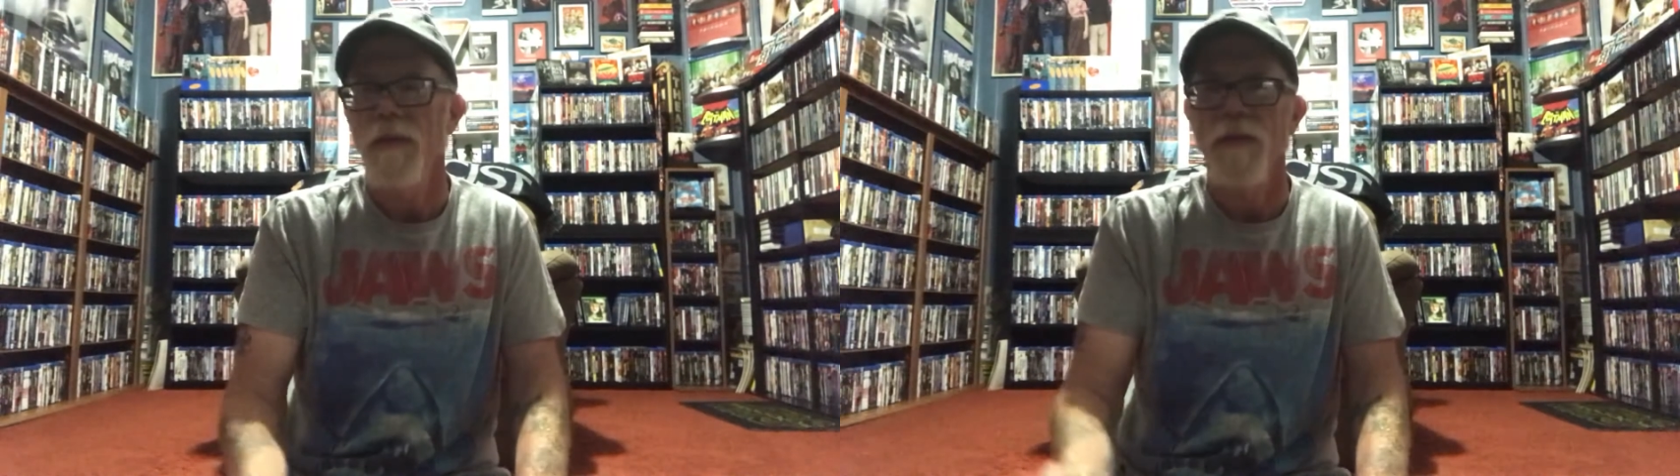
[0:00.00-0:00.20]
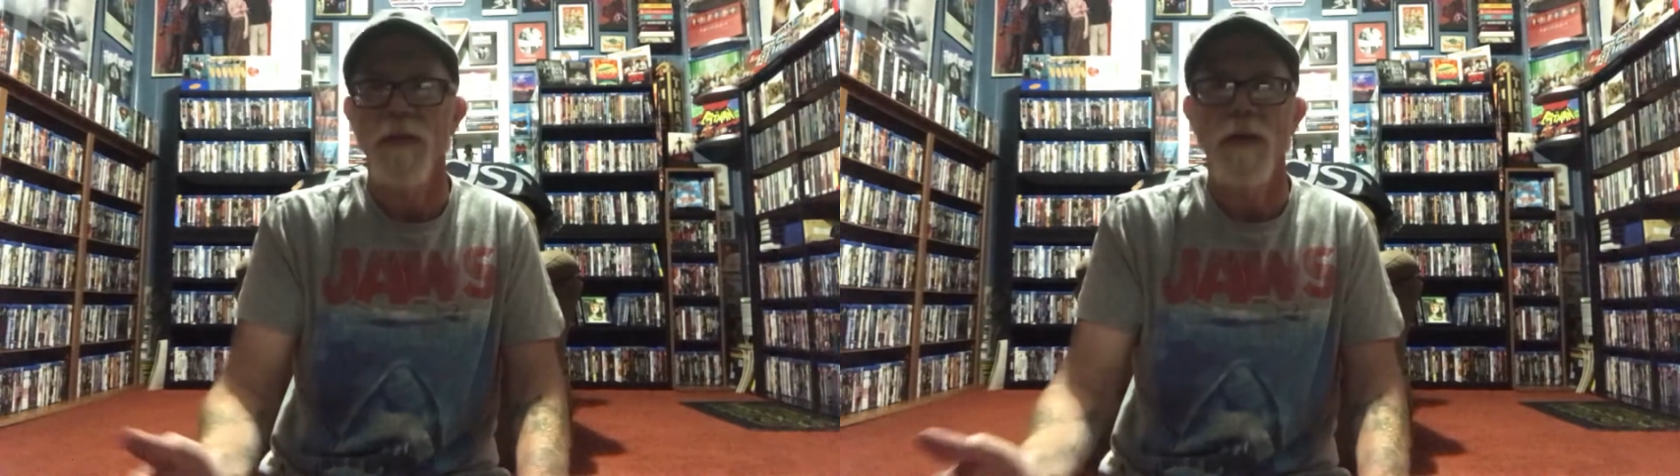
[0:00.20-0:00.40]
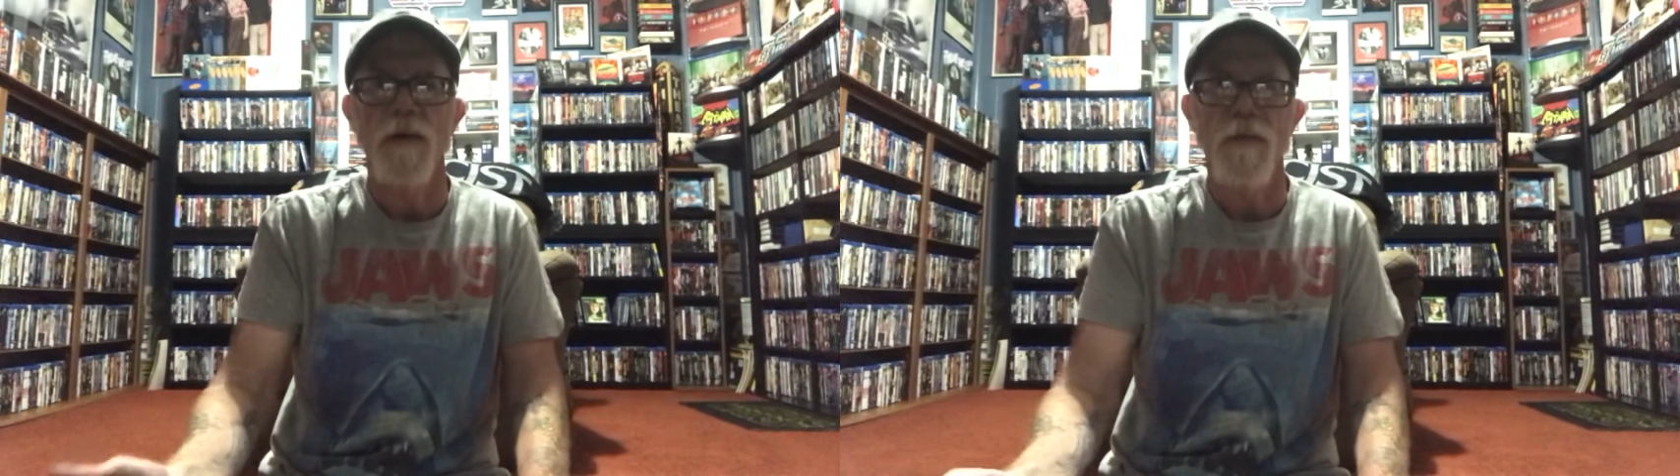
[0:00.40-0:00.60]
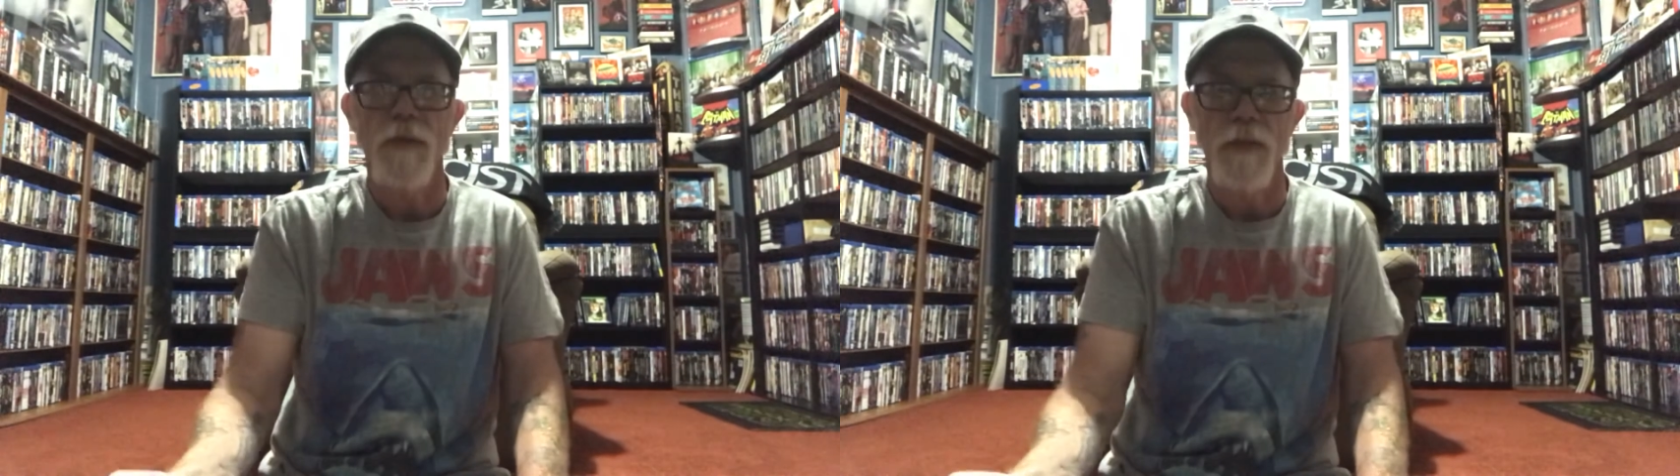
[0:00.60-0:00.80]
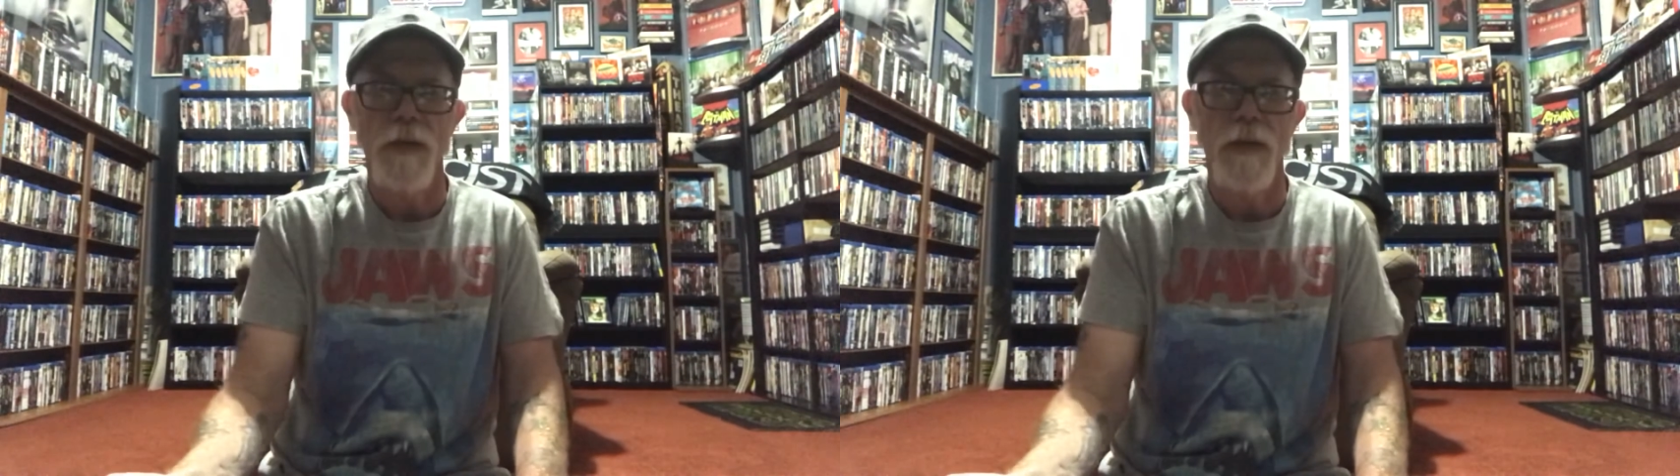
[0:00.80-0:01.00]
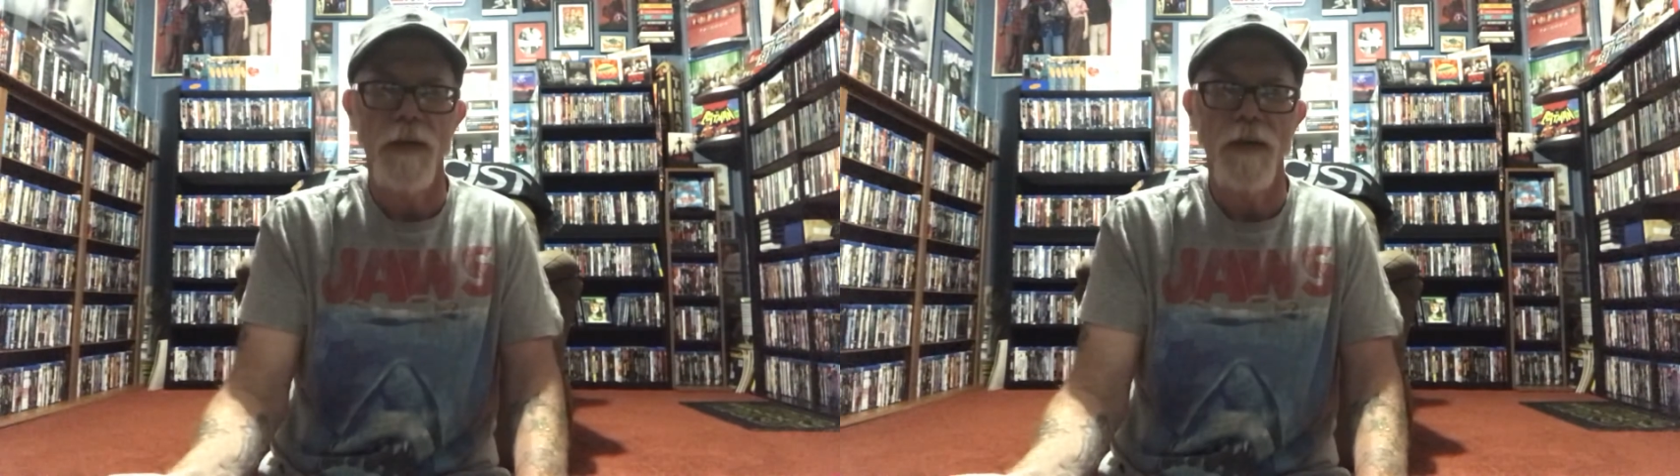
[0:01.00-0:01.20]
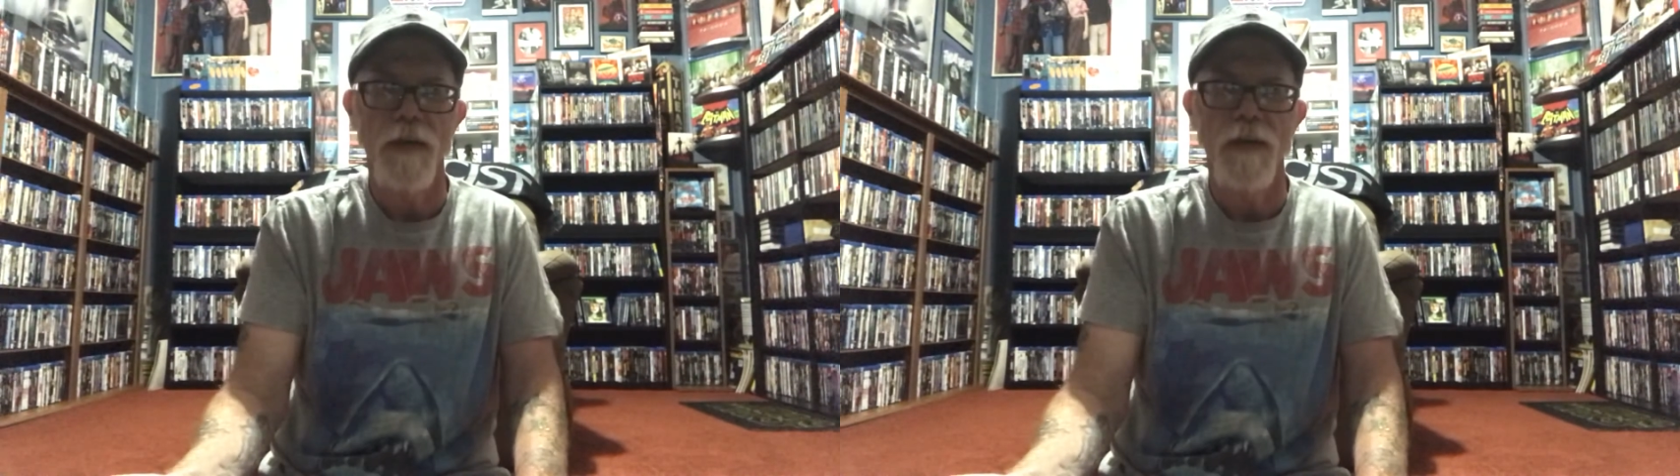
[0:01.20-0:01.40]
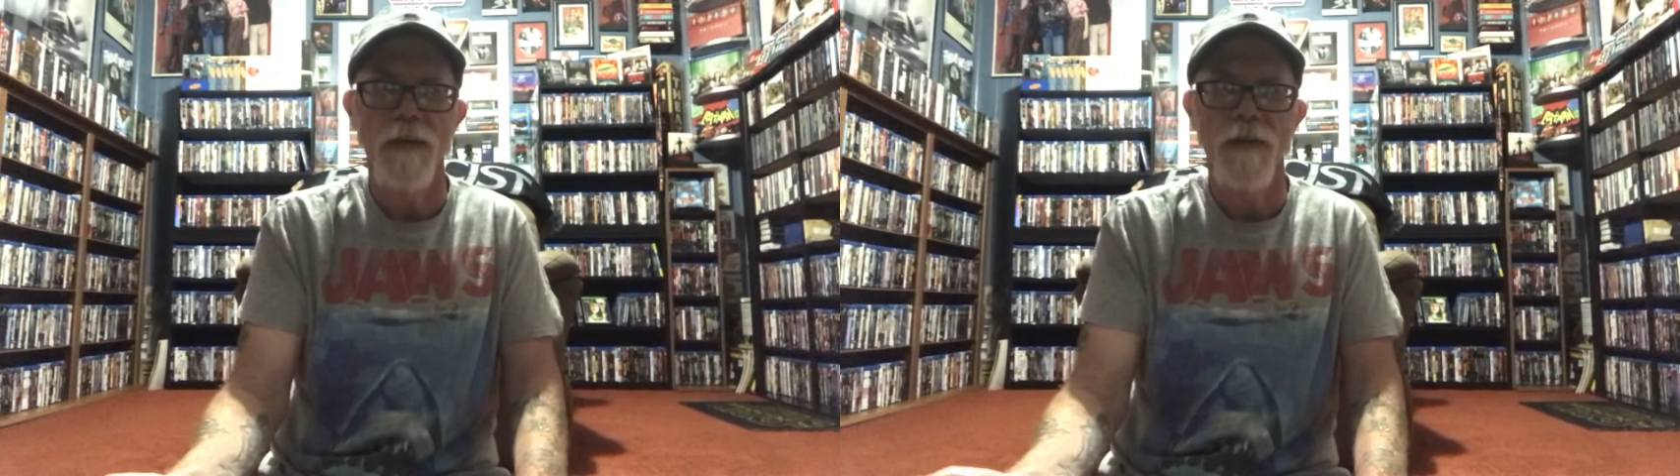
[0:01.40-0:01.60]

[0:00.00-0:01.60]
just all of a sudden